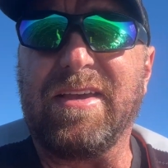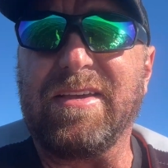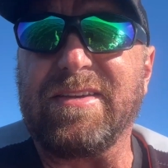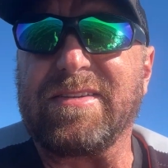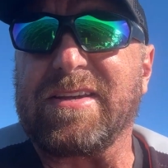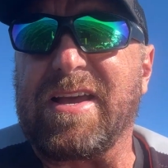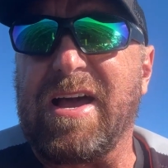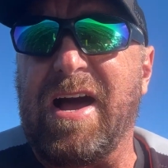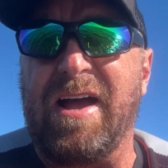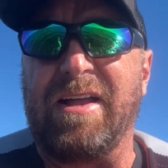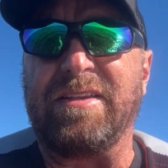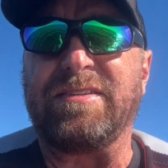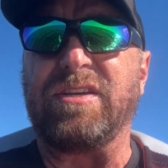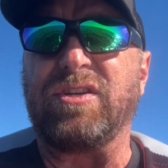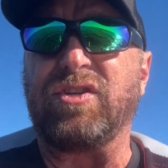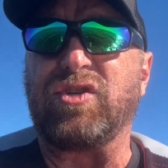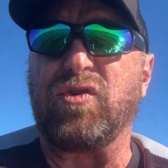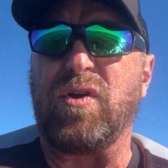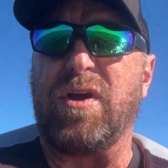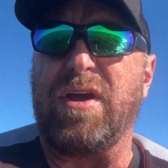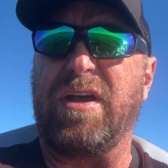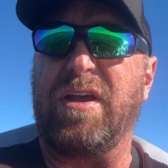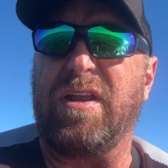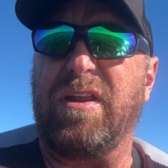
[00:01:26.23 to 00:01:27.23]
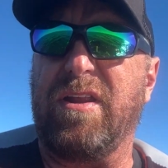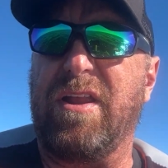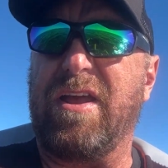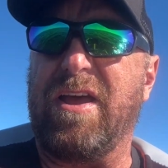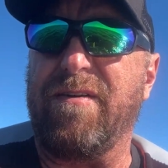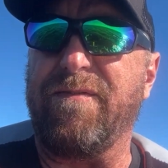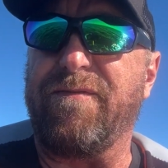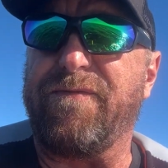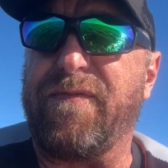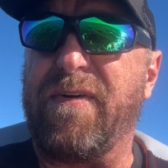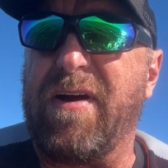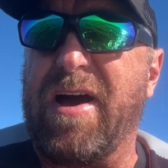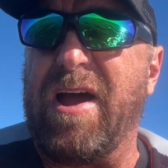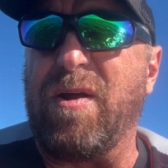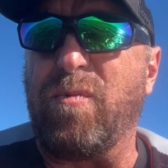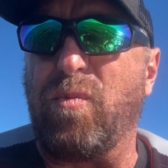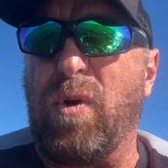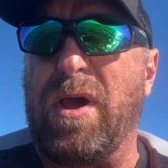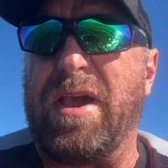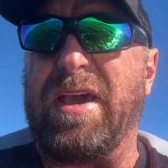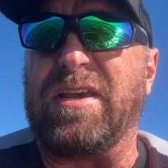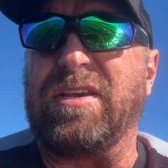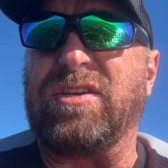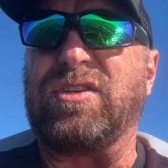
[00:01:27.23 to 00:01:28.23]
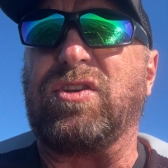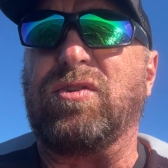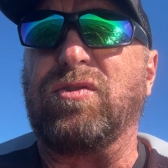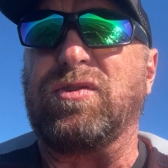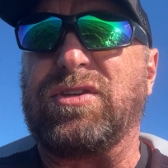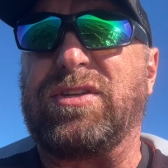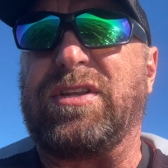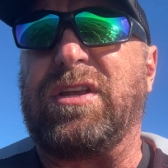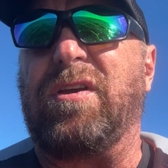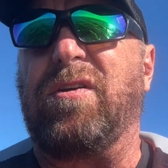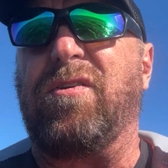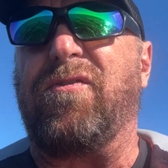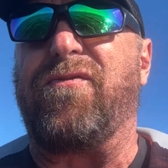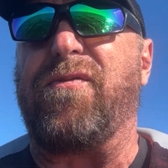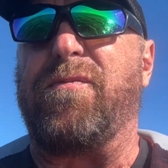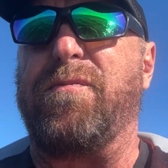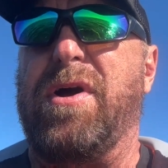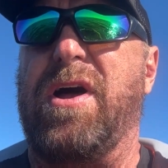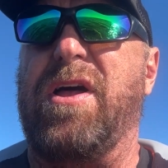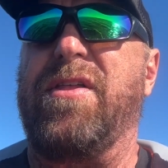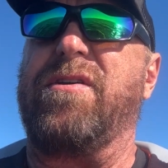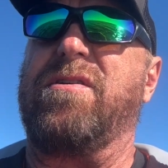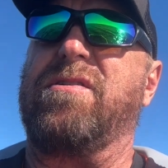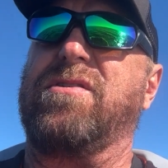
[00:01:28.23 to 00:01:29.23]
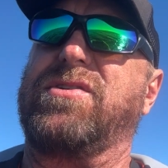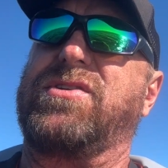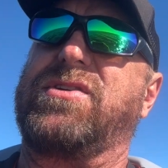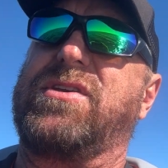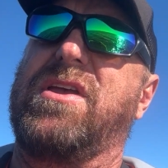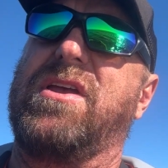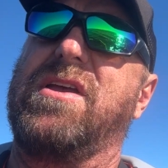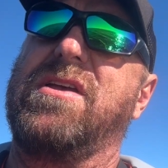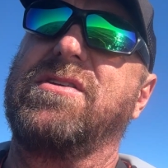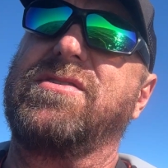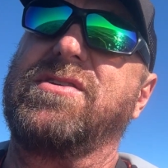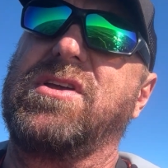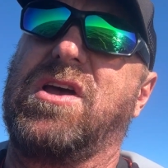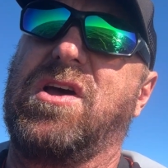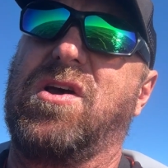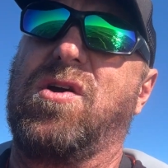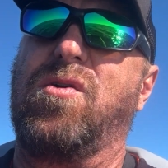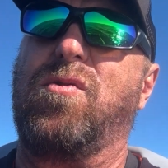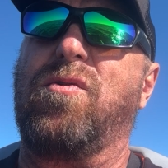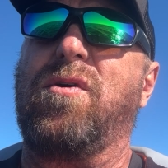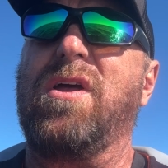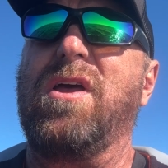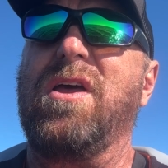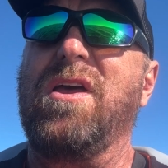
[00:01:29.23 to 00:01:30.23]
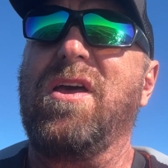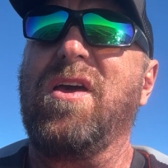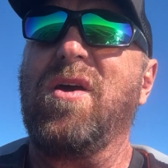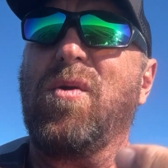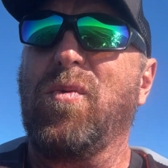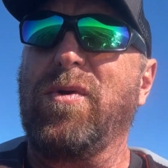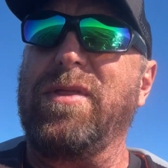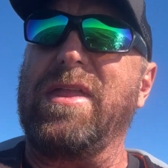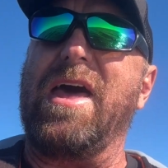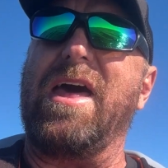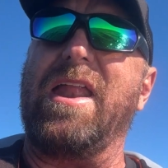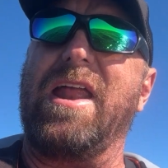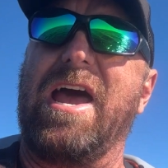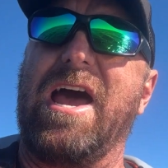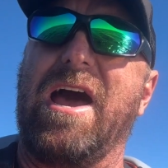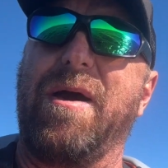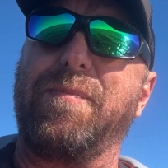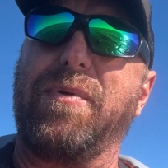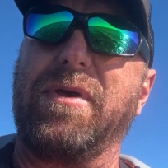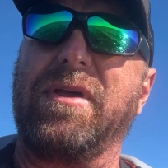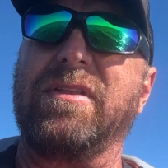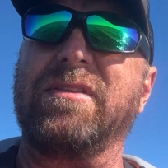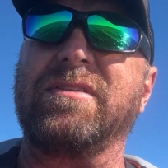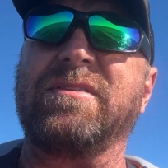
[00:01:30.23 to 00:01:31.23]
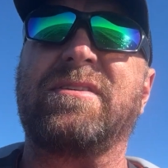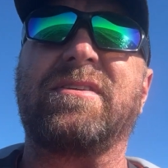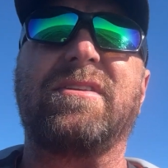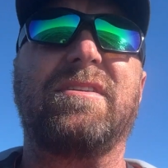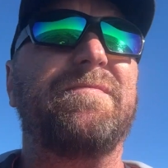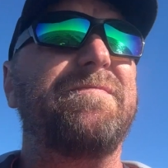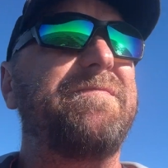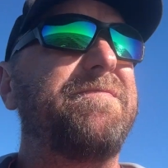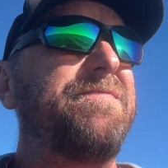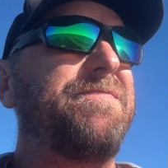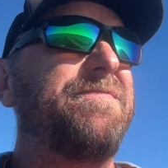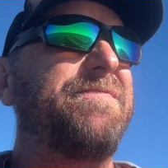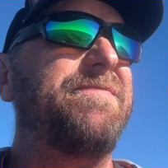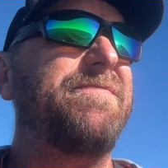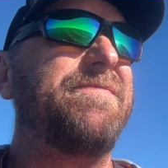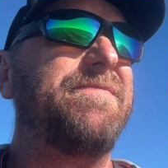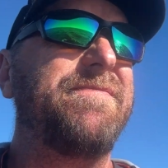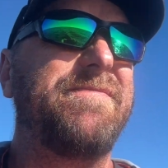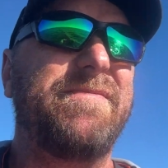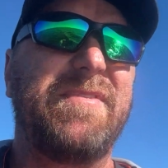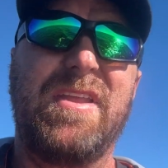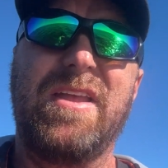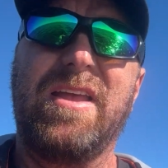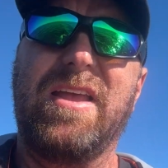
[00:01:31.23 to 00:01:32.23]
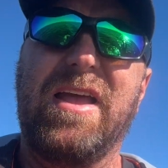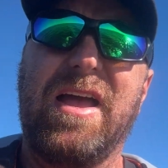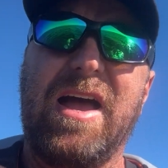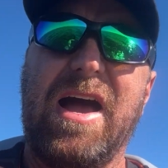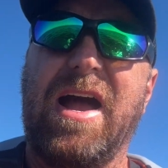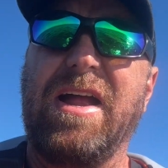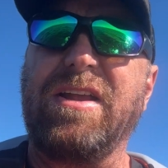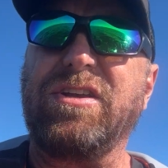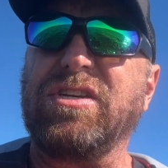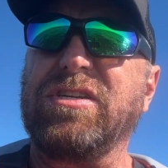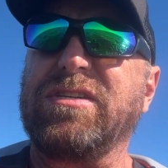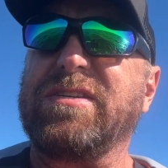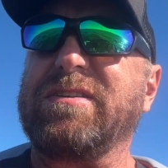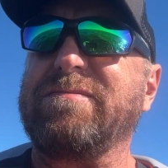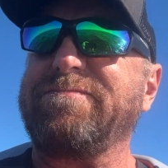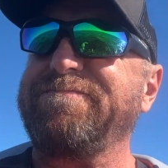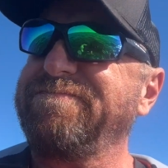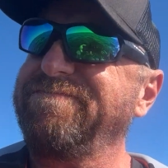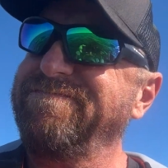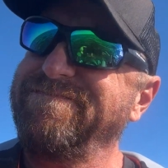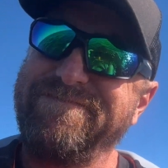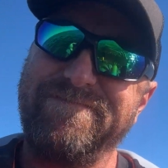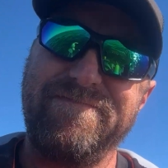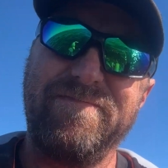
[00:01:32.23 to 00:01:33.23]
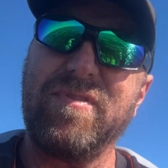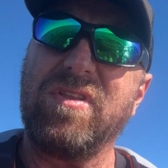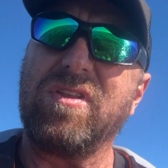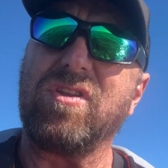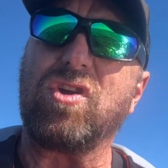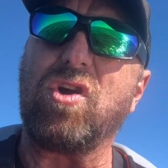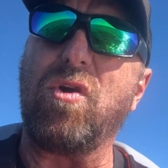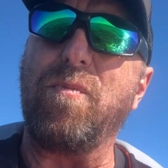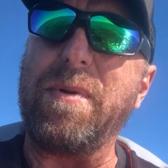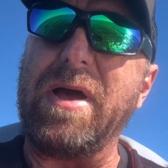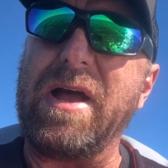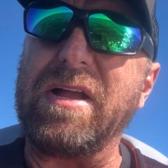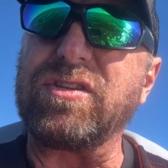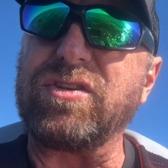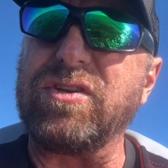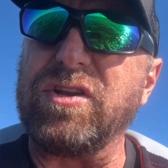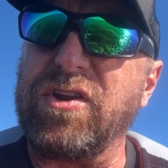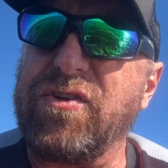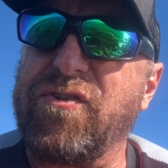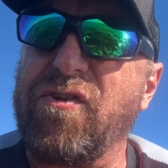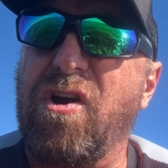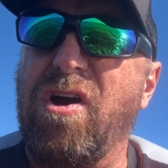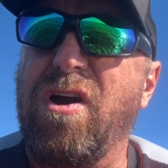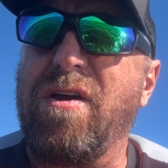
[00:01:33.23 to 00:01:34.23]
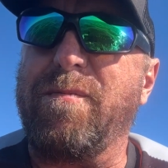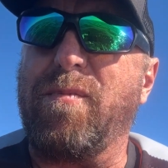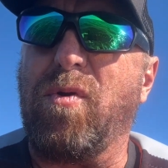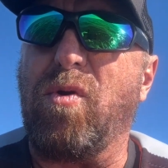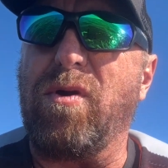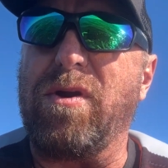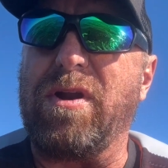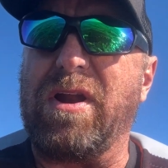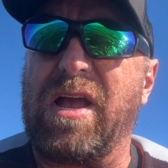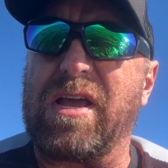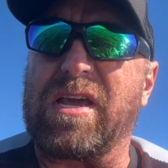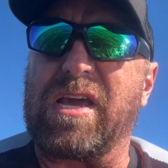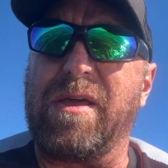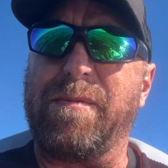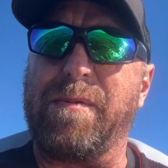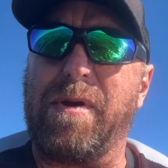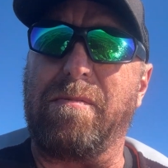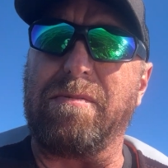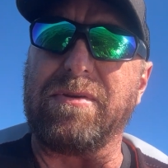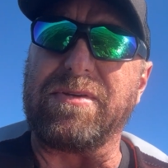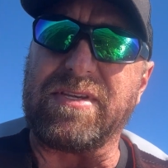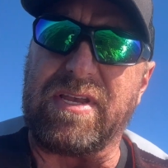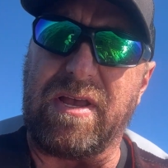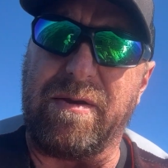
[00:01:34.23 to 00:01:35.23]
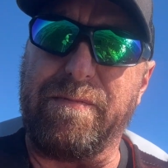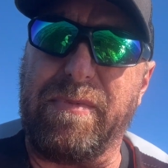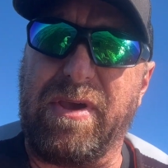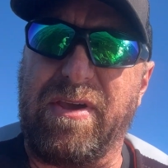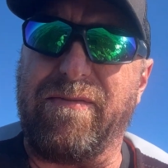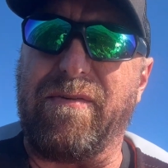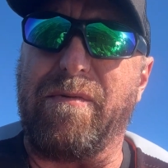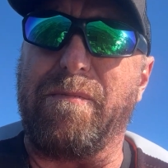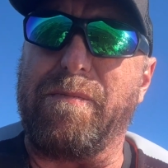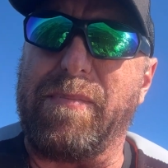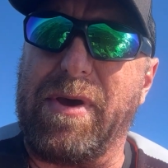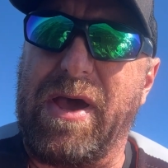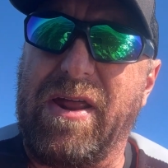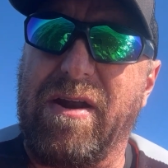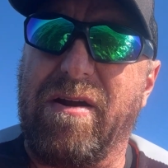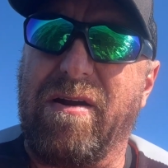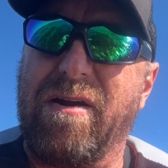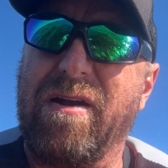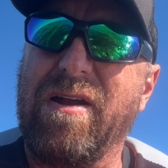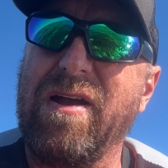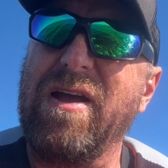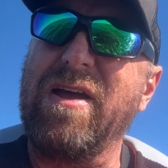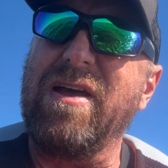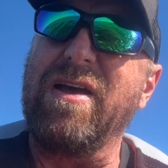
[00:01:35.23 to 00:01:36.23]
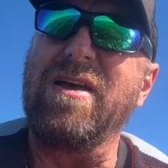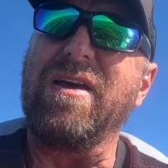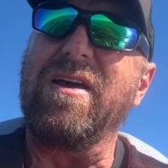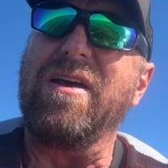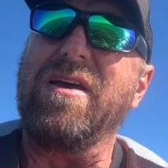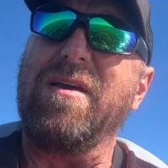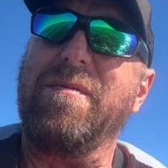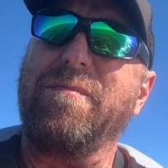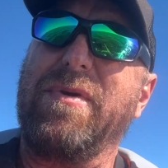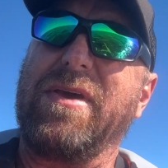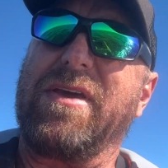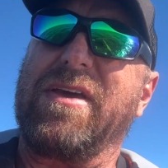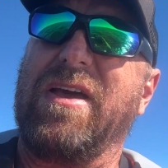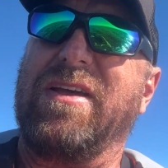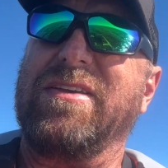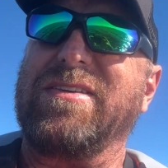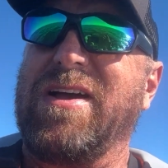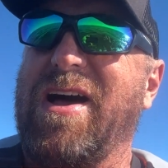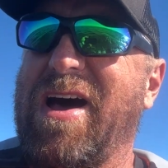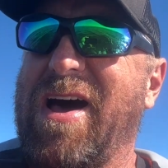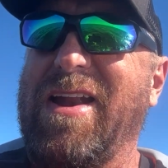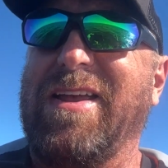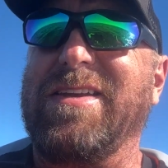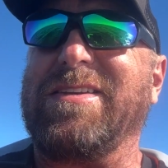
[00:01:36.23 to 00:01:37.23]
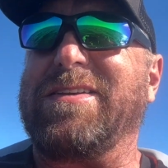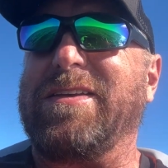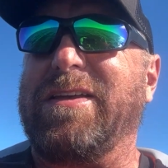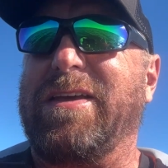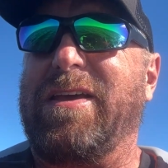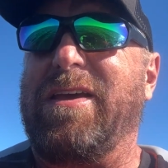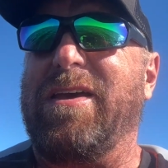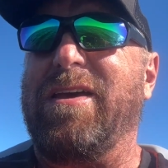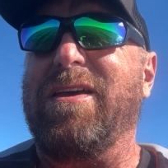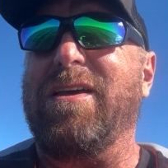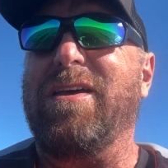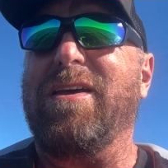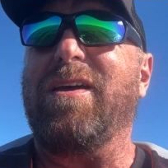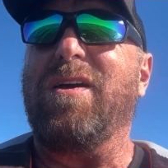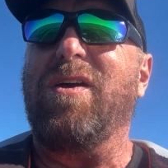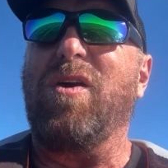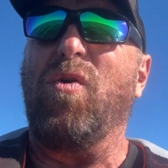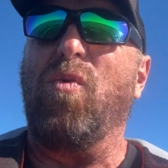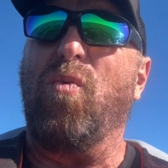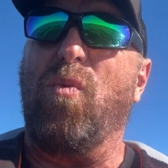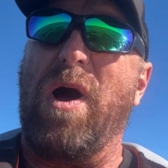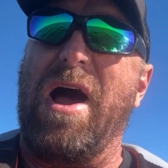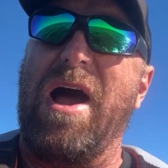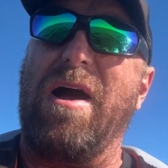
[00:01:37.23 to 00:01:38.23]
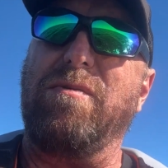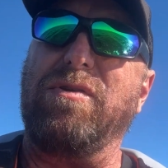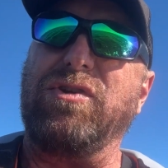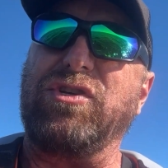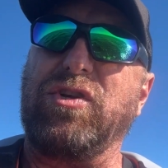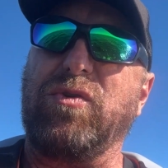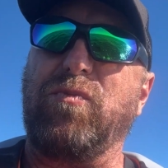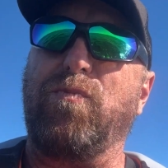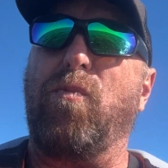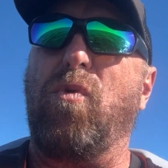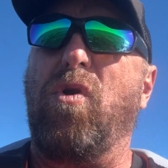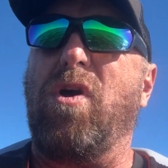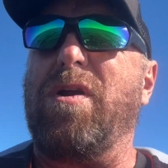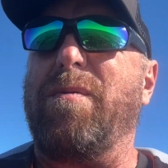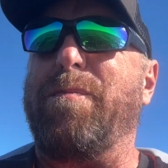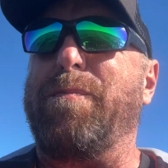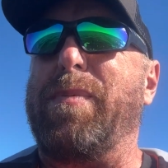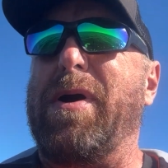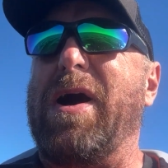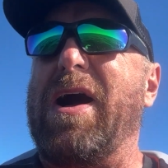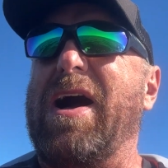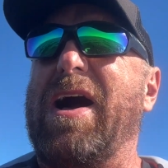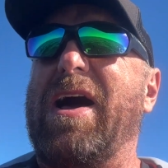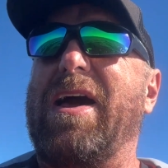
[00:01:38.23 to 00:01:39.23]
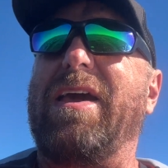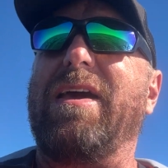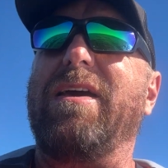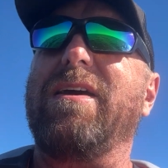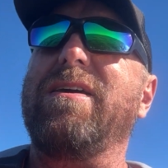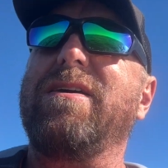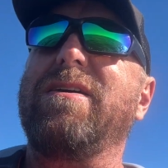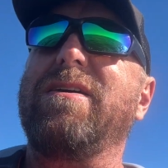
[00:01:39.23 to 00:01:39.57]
concentrate and find ways to steal from others. So when that happens, I just go back to the drawing board and I come up with something even better. Because honestly, why would you want to buy